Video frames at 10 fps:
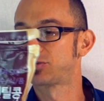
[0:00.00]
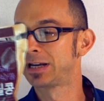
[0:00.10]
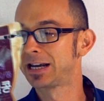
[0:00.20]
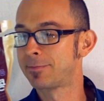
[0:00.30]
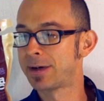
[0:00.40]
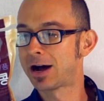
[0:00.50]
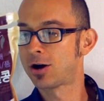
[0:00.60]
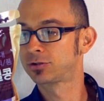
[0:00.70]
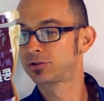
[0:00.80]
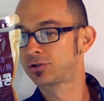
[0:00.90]
me
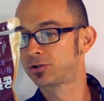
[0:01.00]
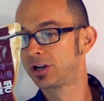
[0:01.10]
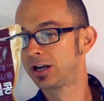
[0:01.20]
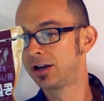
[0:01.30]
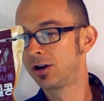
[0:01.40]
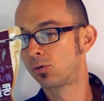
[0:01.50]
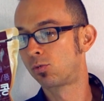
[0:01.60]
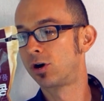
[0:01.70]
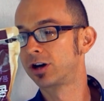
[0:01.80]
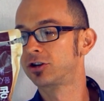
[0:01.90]
about
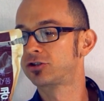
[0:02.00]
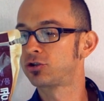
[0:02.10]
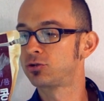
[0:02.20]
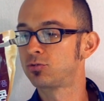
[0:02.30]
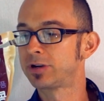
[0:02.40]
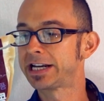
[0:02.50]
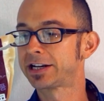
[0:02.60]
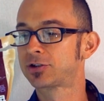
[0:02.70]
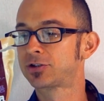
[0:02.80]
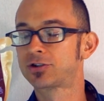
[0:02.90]
1 or 2
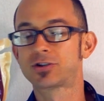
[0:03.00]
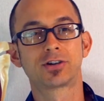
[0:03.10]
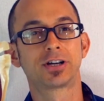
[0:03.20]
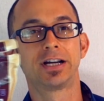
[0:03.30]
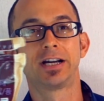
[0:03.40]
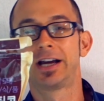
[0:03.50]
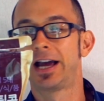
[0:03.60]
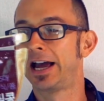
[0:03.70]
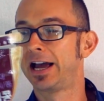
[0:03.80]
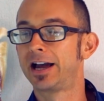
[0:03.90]
weeks,
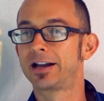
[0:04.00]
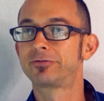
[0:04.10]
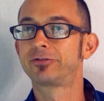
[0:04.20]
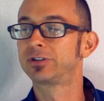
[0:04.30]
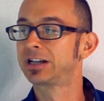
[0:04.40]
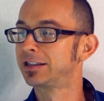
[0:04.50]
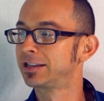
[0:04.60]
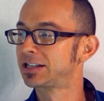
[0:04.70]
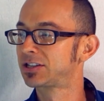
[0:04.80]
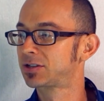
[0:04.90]
and
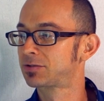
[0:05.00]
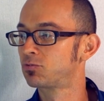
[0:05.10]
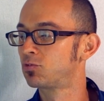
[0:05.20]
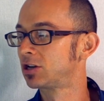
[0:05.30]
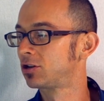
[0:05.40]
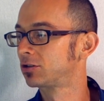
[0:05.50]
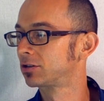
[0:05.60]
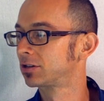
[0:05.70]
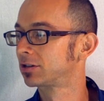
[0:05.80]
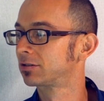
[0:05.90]
this will
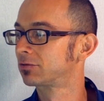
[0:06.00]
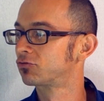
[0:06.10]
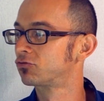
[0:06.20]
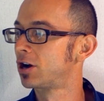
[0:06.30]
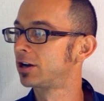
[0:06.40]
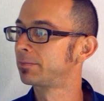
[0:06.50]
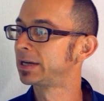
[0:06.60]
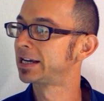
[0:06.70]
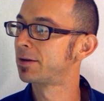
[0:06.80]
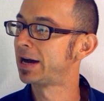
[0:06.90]
run
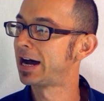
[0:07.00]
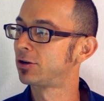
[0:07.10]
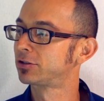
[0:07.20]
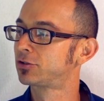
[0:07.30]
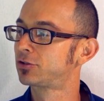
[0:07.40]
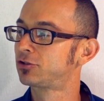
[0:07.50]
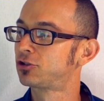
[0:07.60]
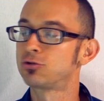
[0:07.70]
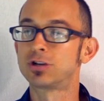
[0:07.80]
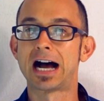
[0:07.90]
me about
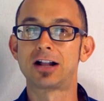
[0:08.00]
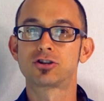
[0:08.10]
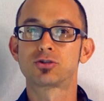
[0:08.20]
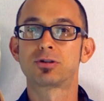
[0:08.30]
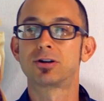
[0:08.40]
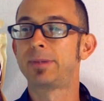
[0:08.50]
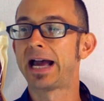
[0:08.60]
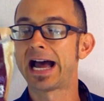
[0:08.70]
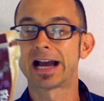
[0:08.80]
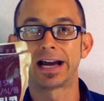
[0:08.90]
$2 per
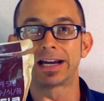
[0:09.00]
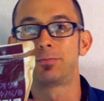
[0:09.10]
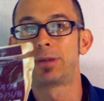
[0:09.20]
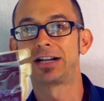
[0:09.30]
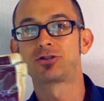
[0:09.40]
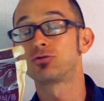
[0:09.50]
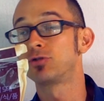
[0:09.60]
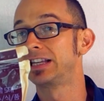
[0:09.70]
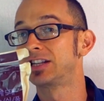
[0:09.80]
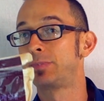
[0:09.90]
bag. I can buy 2 of
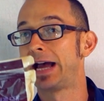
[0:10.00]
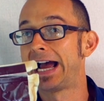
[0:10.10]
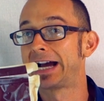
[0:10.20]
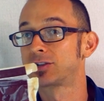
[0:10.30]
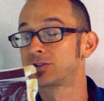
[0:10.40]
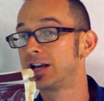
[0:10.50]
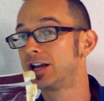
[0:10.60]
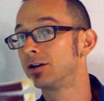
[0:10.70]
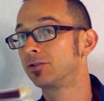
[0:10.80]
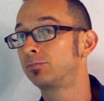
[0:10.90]
these bags
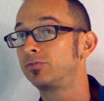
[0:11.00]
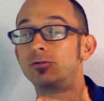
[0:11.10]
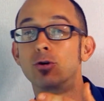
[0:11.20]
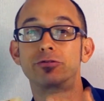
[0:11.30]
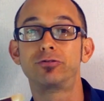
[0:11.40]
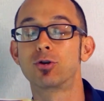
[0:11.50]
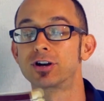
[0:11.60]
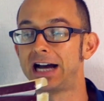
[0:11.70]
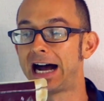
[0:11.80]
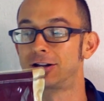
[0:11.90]
for
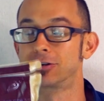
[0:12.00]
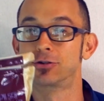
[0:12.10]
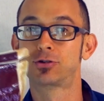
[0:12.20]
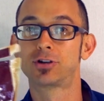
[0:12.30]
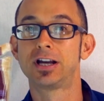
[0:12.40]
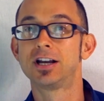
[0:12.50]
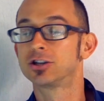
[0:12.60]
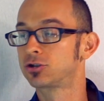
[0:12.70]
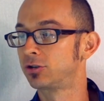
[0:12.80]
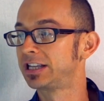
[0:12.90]
$4.
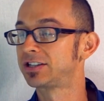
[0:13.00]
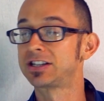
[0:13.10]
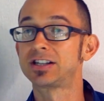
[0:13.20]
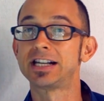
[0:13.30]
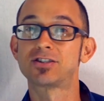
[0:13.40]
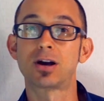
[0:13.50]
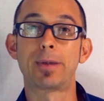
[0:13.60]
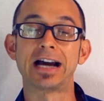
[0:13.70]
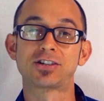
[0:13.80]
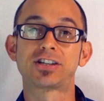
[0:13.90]
So these are
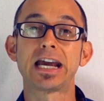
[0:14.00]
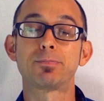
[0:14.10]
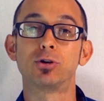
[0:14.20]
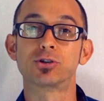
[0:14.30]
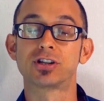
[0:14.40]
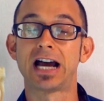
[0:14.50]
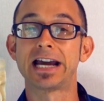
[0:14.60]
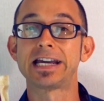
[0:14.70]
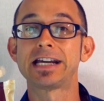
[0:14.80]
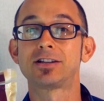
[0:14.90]
my staples that I
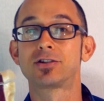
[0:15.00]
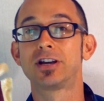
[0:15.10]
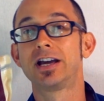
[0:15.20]
eat